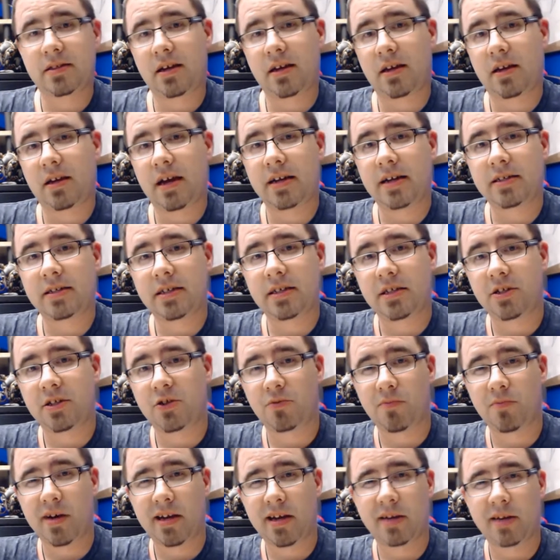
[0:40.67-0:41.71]
I tend to
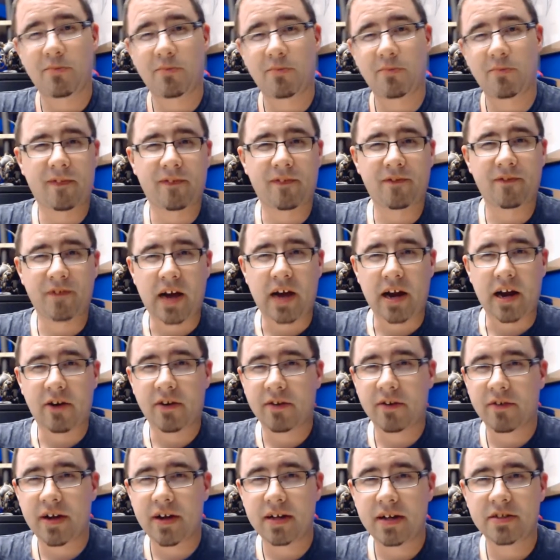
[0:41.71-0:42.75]
do mine in more of a
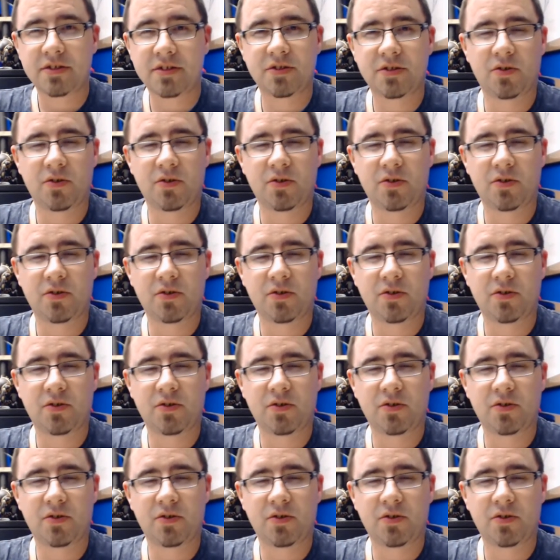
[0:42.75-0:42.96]
fiery red,